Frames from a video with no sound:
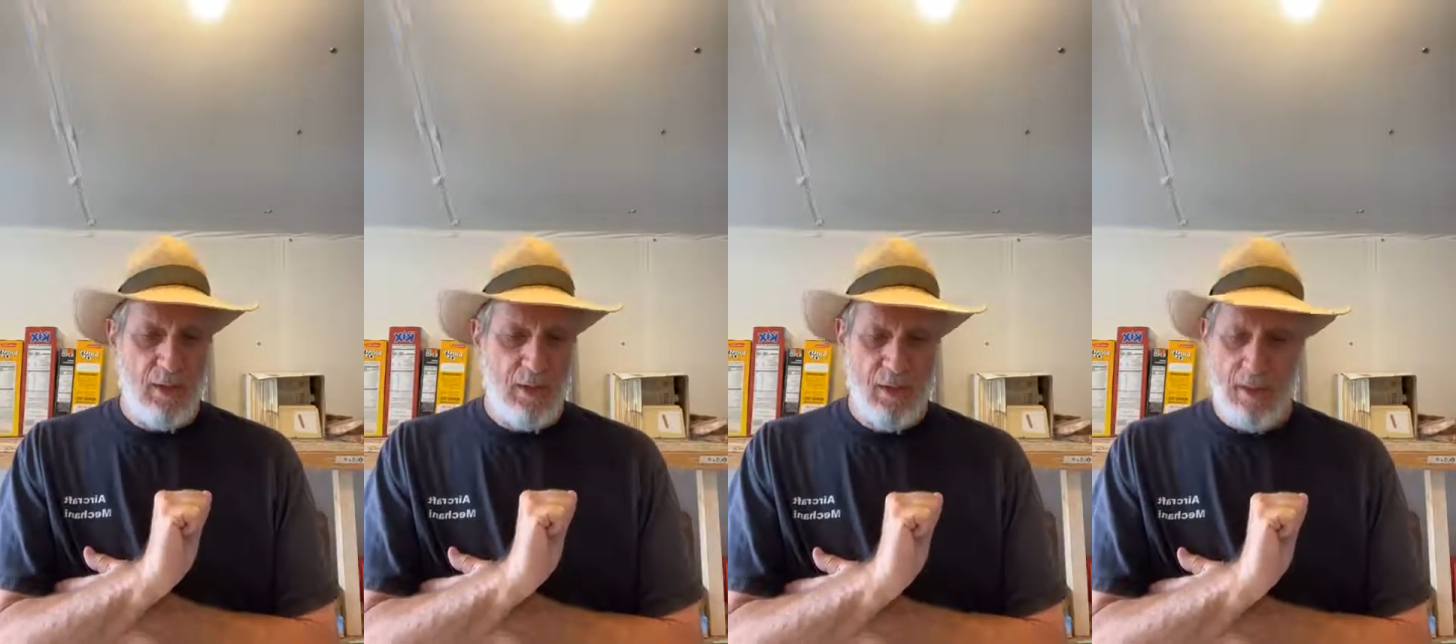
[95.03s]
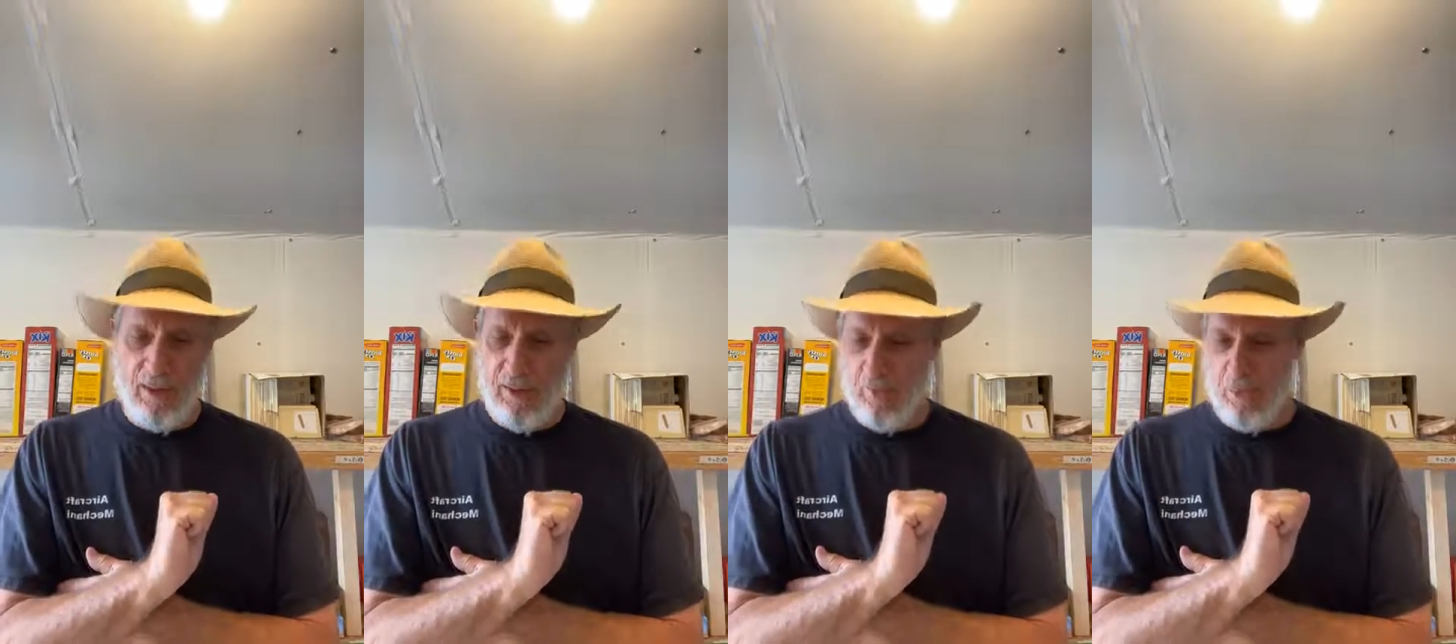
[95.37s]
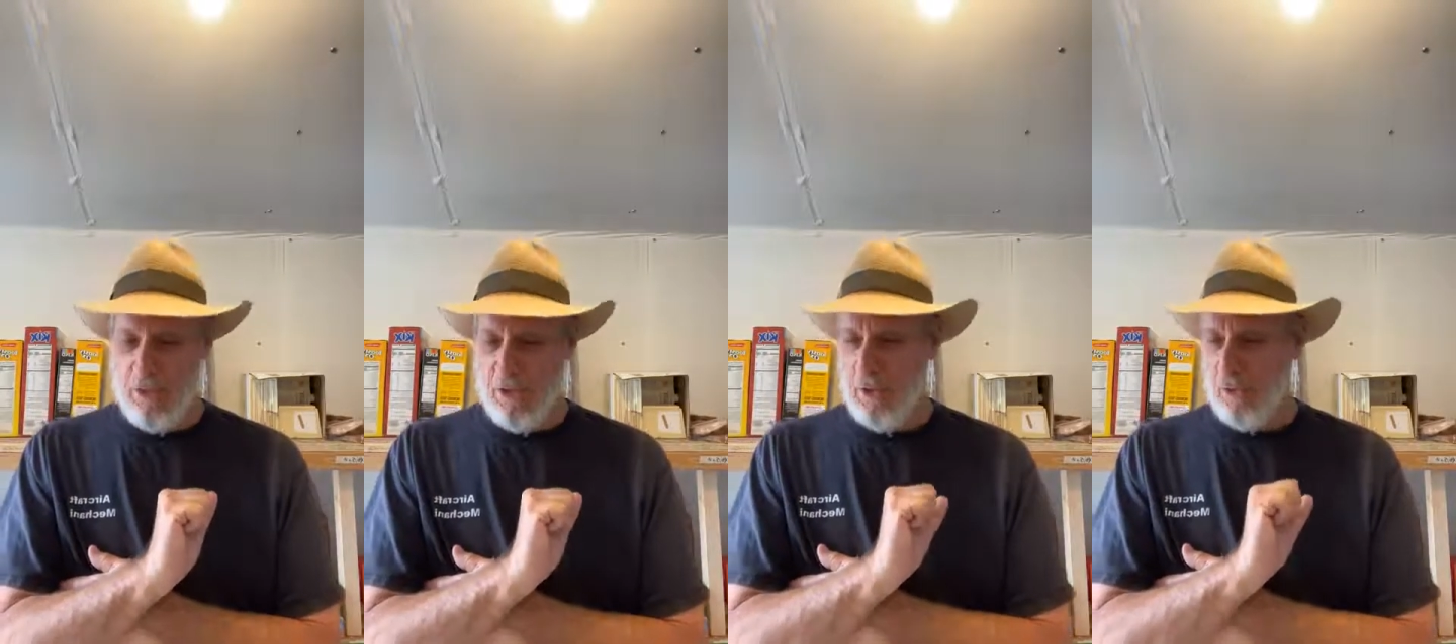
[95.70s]

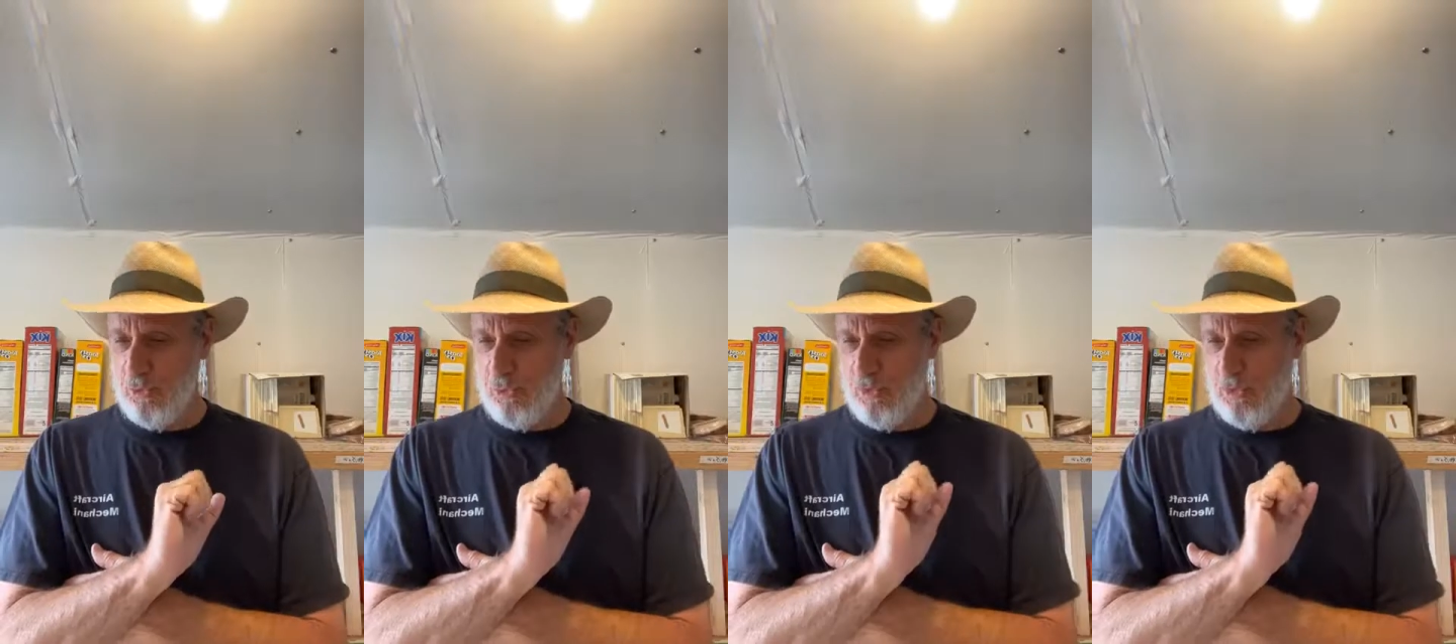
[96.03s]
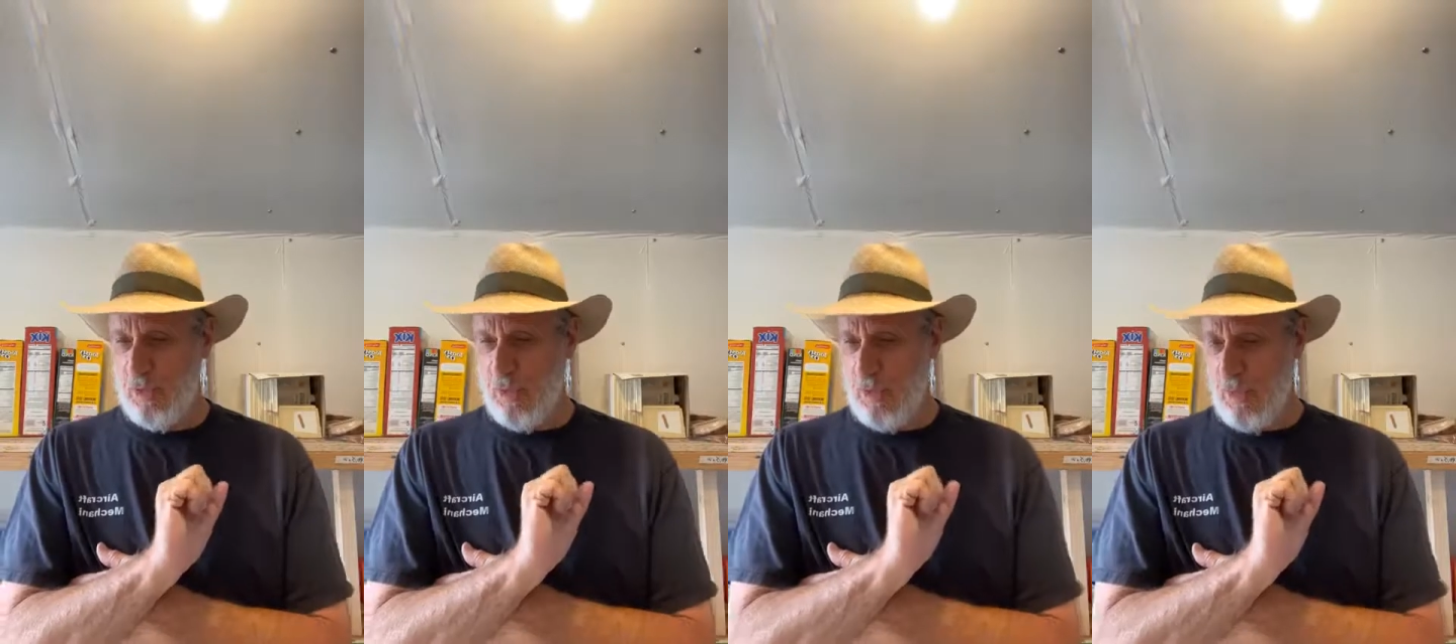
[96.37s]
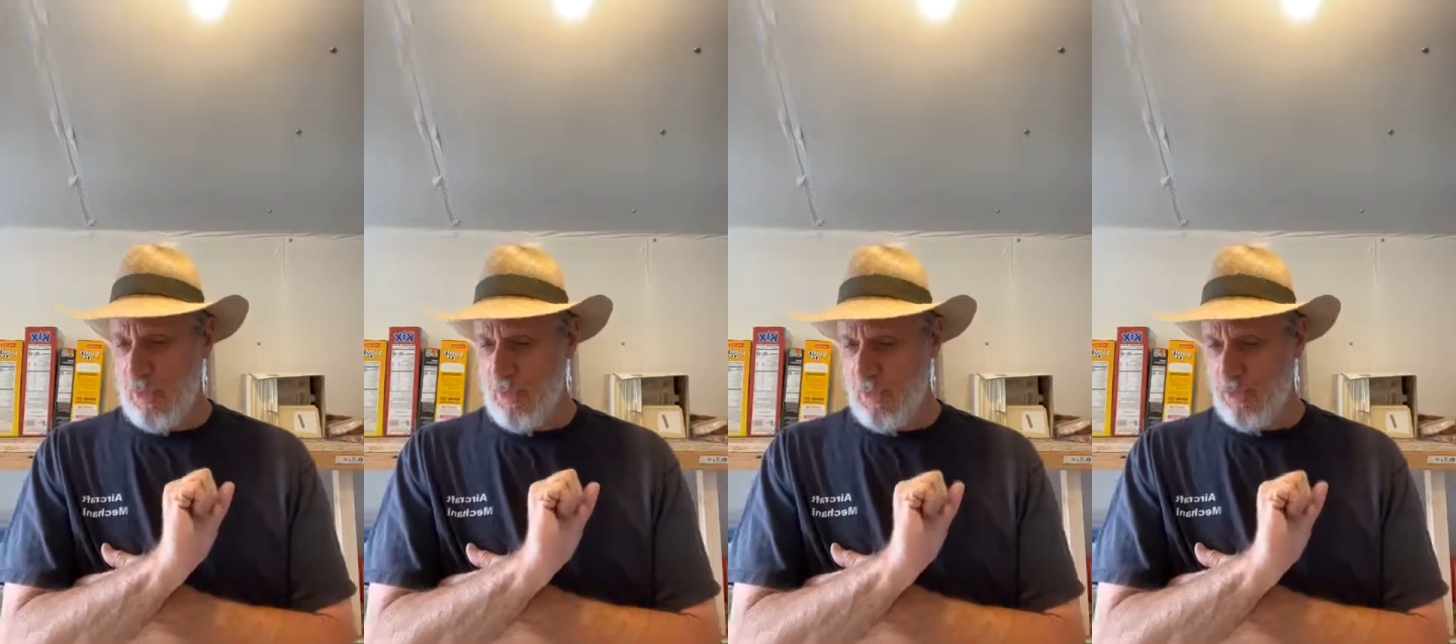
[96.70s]
I just
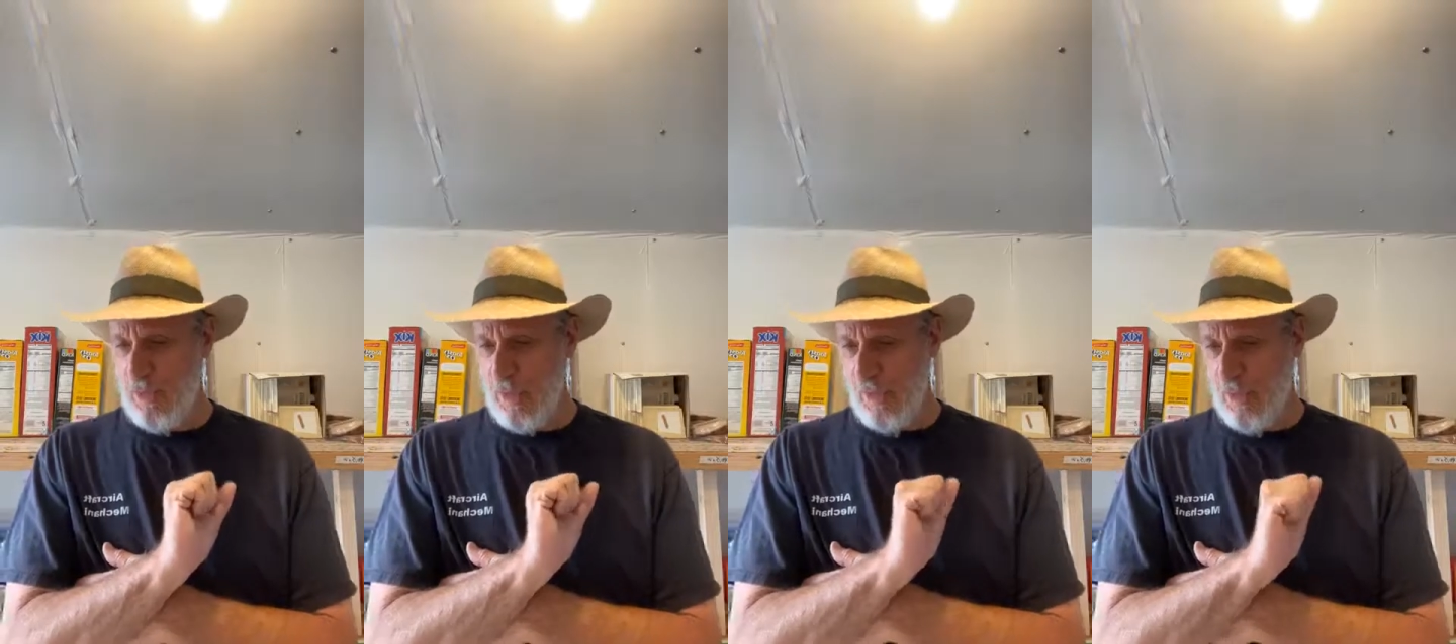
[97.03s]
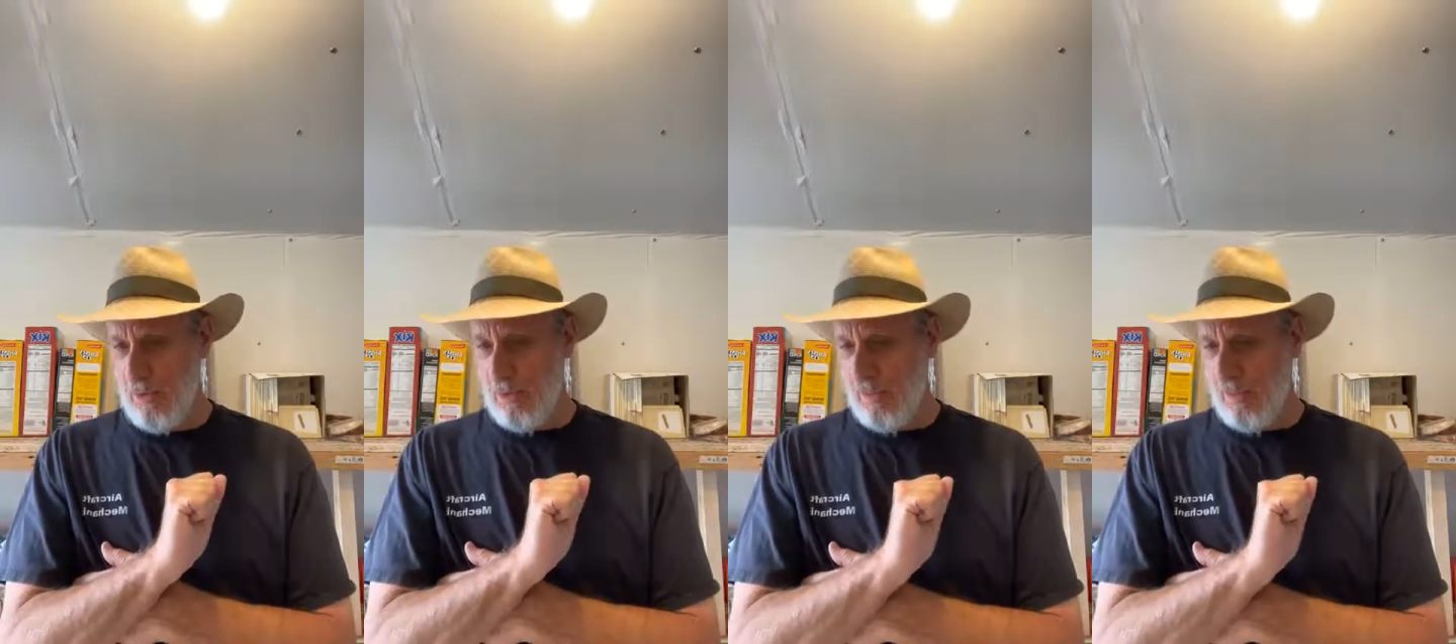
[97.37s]
unloaded